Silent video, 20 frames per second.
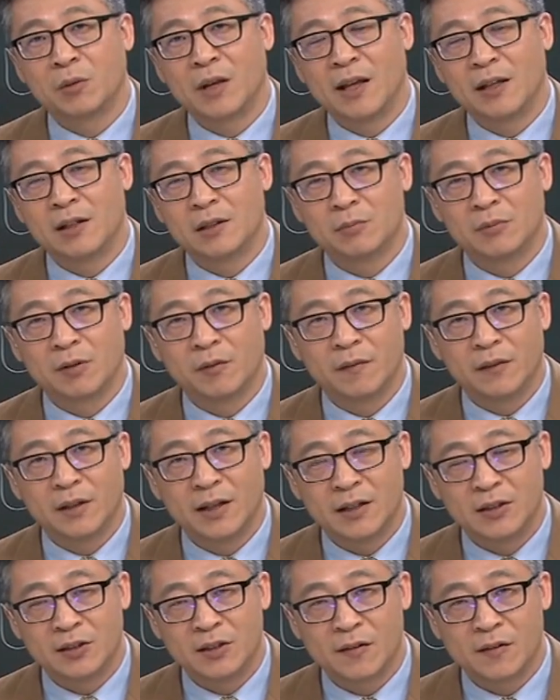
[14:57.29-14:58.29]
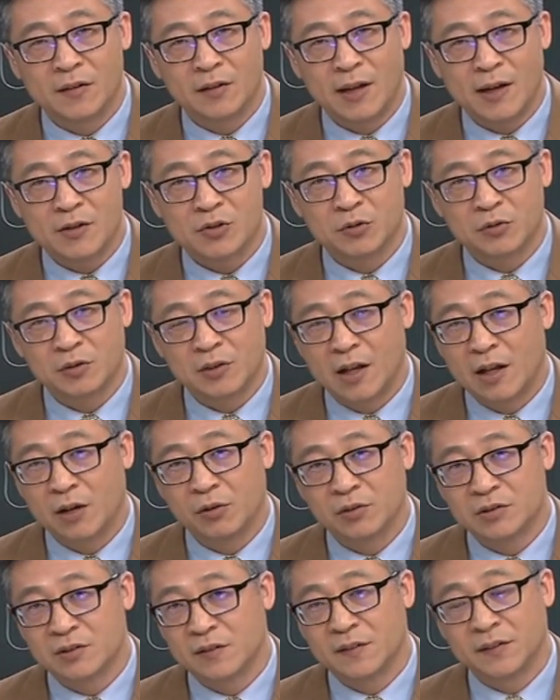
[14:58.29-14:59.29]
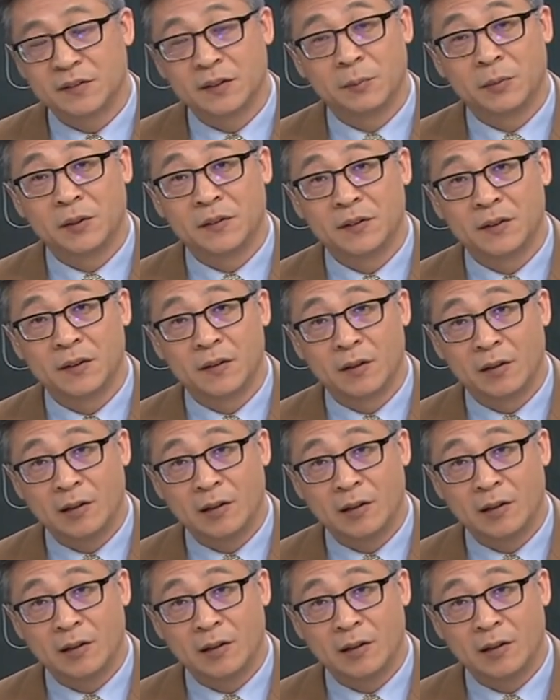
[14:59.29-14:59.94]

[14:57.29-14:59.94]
plenum of the 18th National Congress of the CPC,